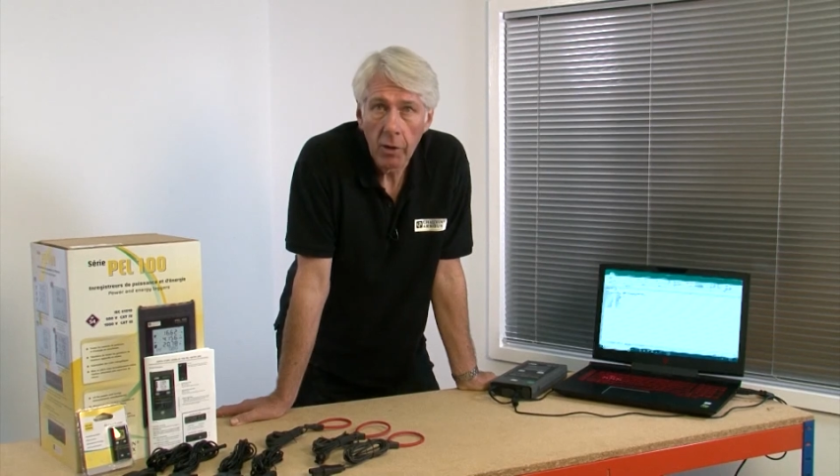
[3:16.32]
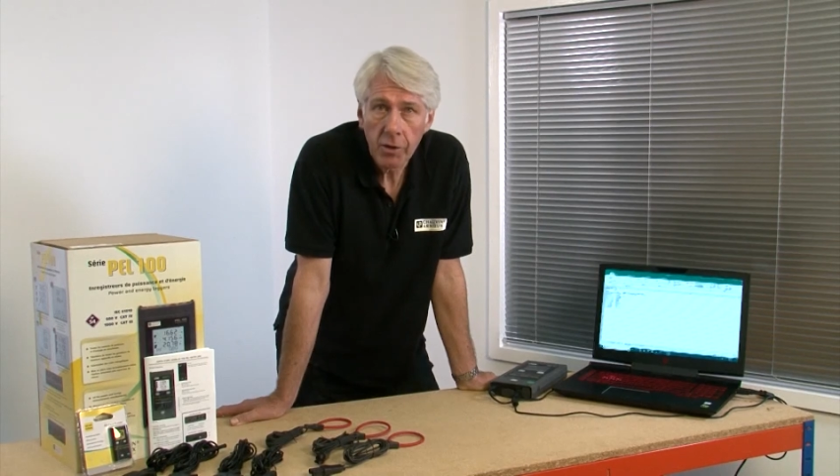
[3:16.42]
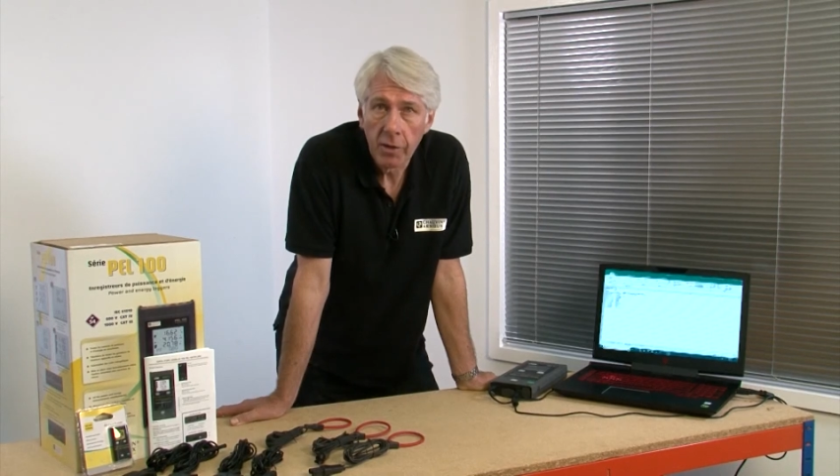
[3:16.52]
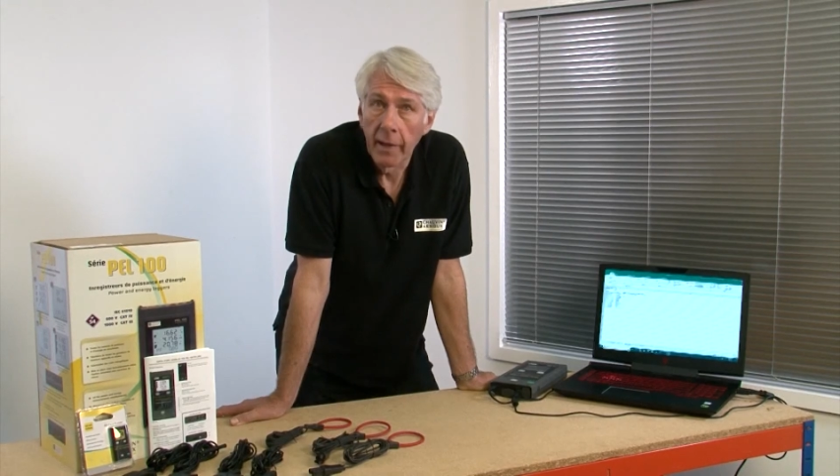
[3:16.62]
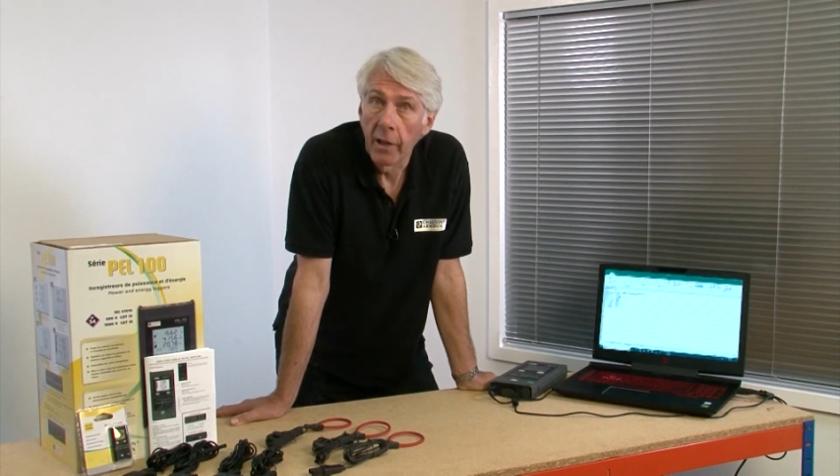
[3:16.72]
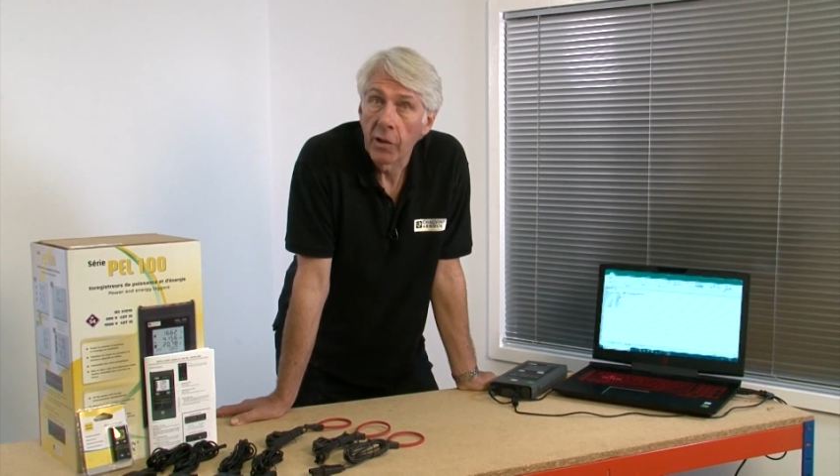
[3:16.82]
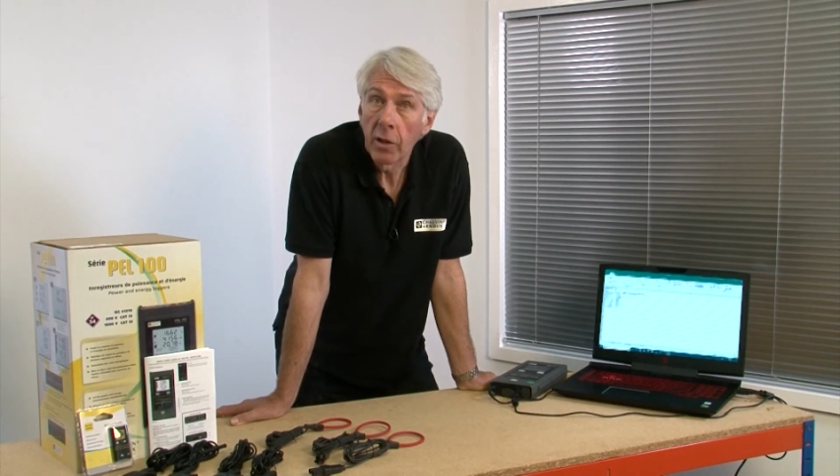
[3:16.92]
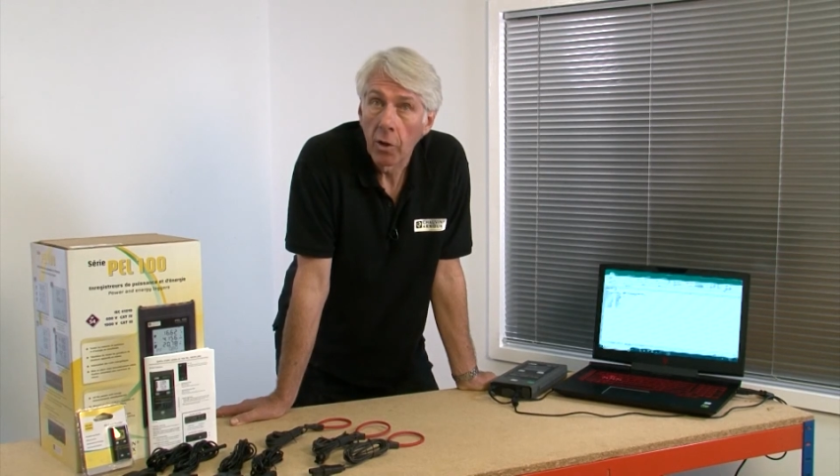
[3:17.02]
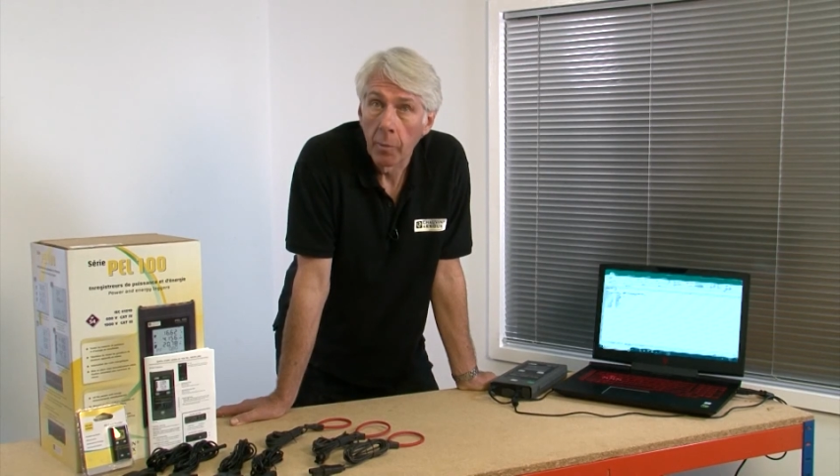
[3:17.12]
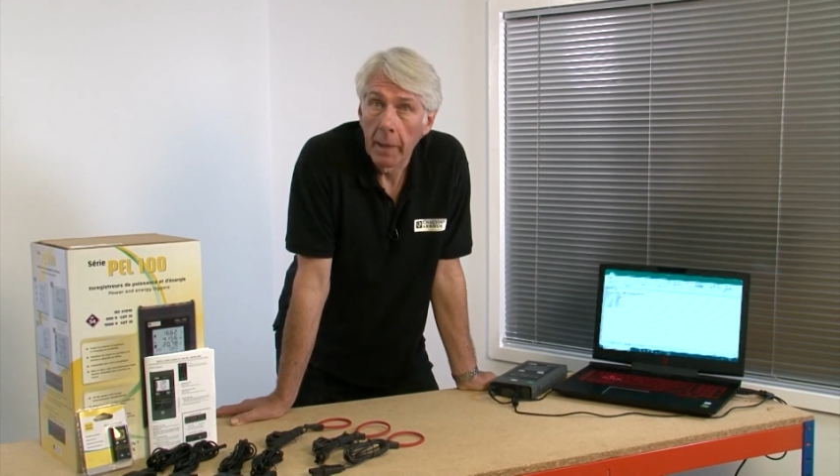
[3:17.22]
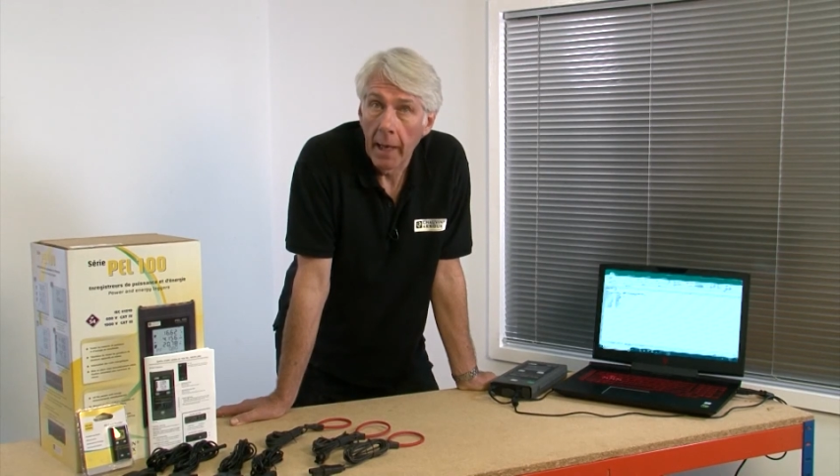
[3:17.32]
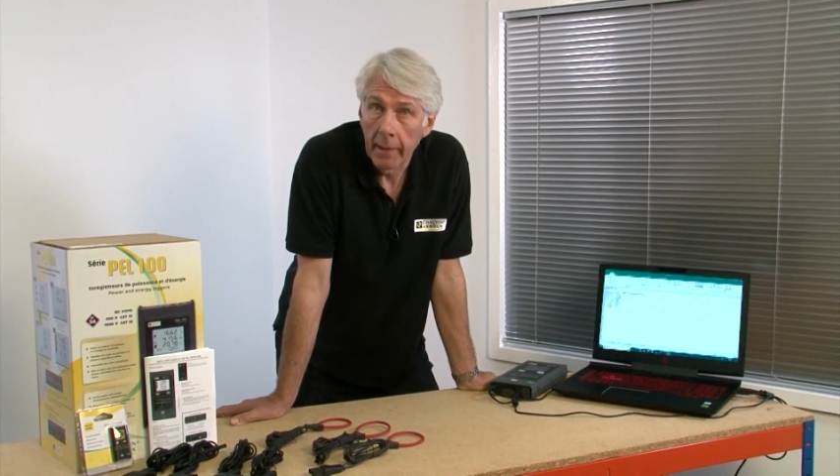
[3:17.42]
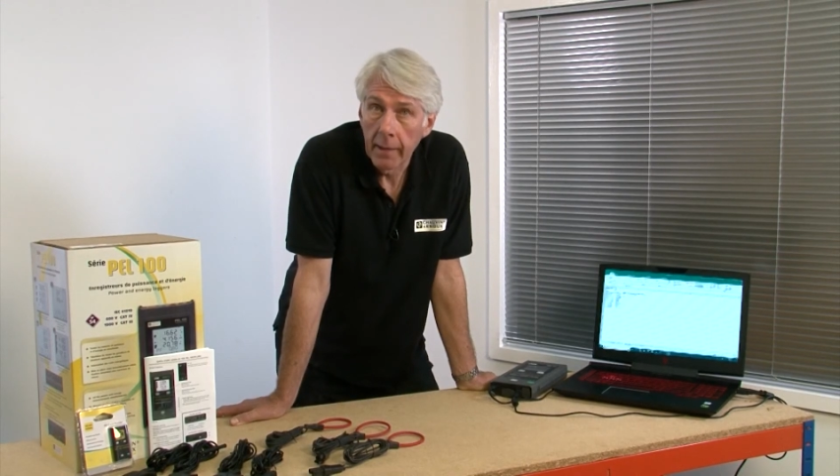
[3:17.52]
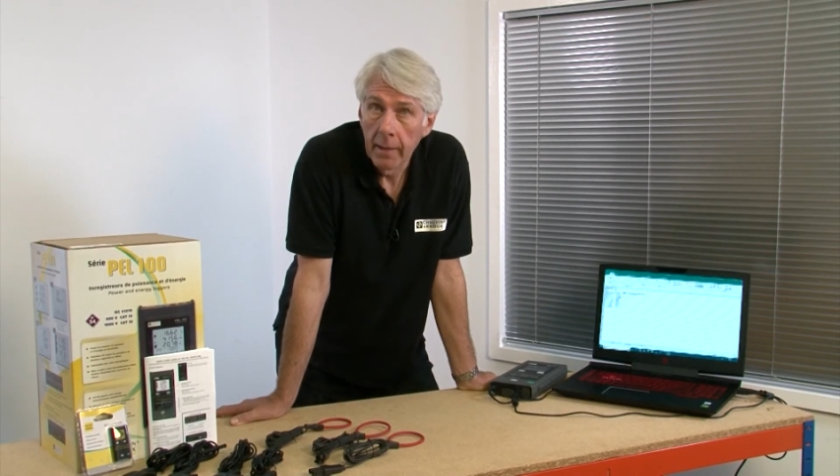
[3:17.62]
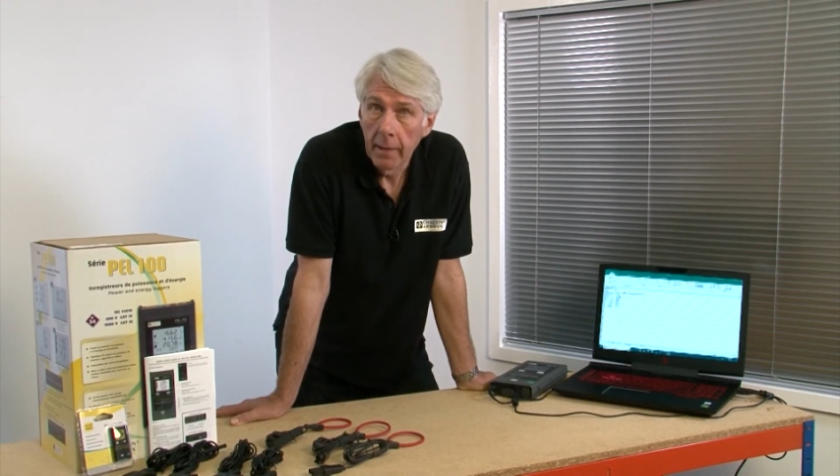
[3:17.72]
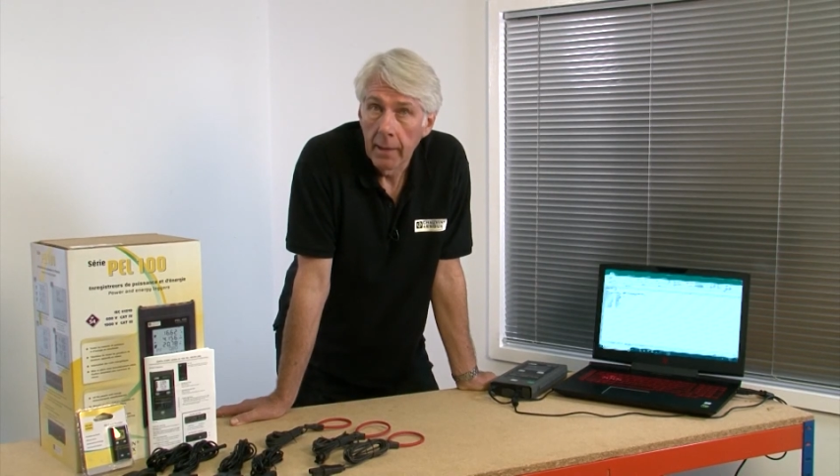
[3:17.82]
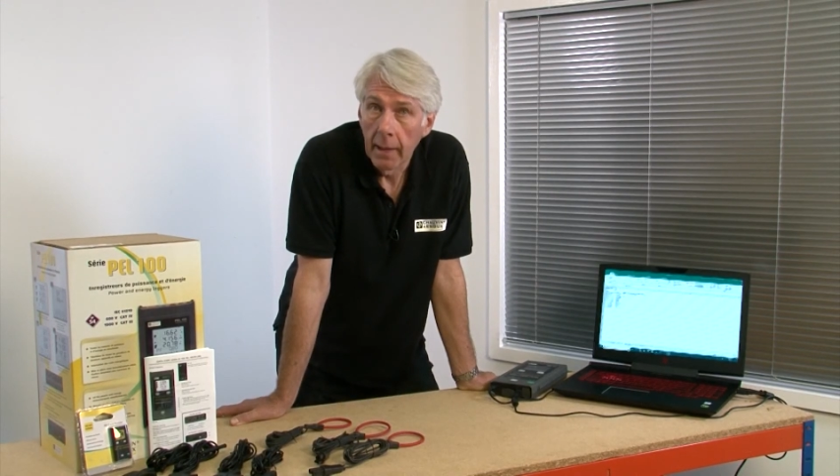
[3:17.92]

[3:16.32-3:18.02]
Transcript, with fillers: cost of energy could be added,